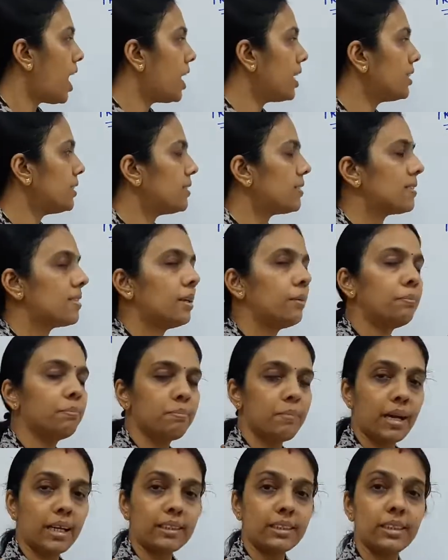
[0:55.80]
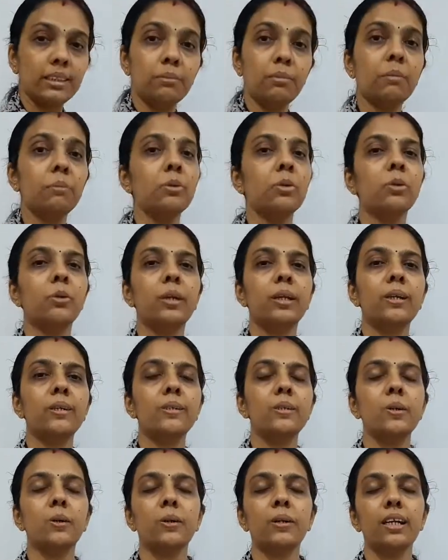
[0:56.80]
r is the maximum
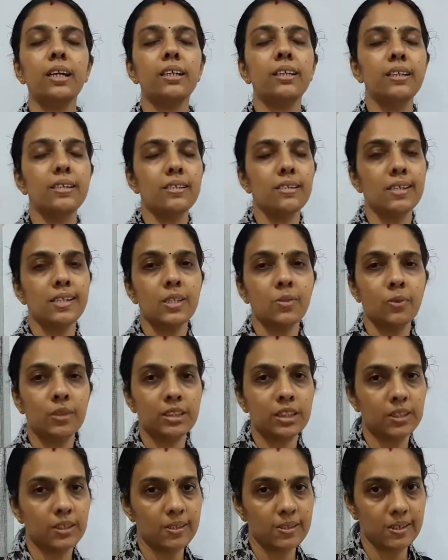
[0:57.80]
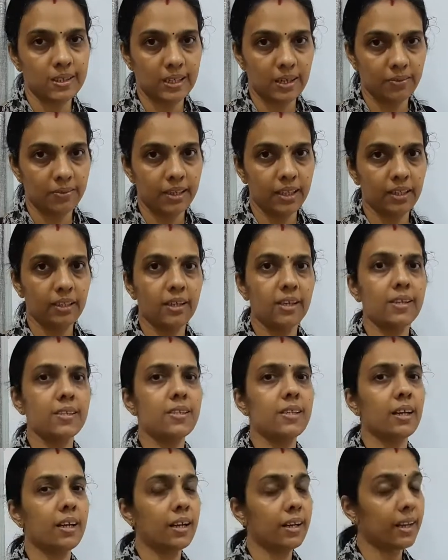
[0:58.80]
horizontal distance which it is covering as
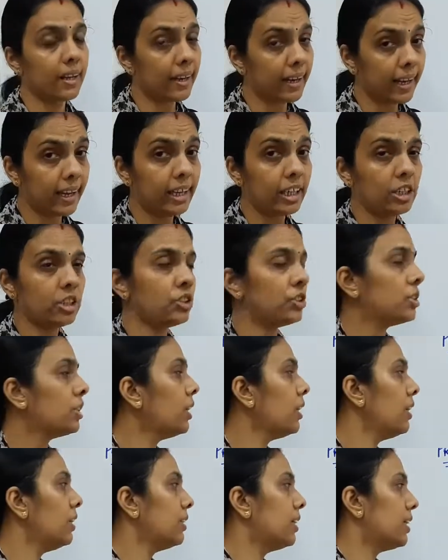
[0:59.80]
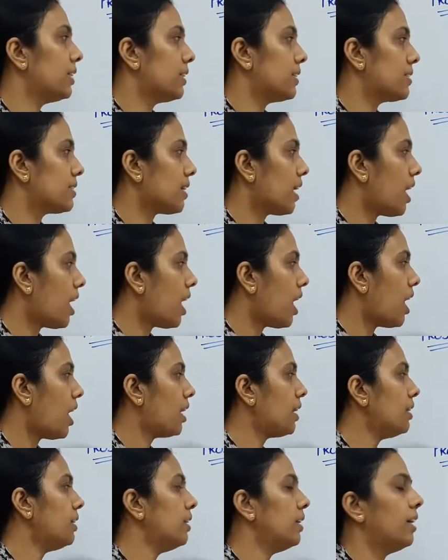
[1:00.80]
range, that is
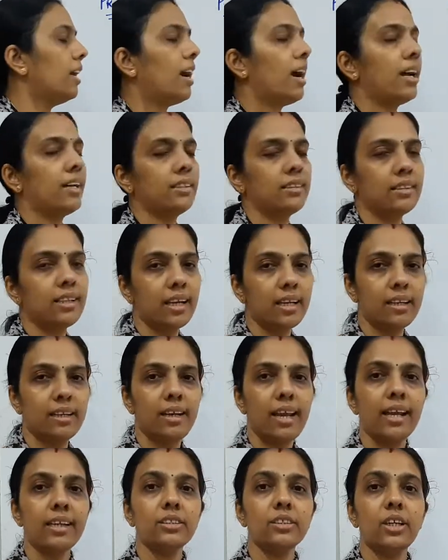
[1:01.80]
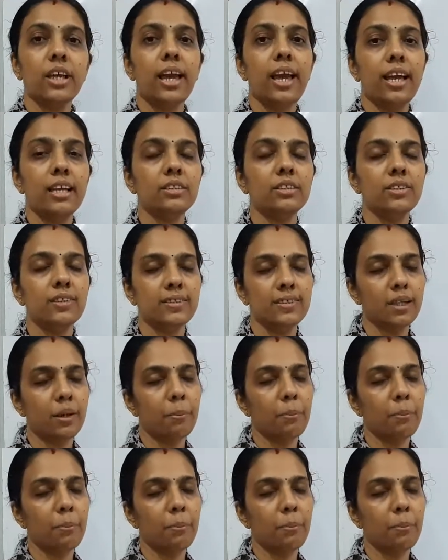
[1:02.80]
r. And then next, h is the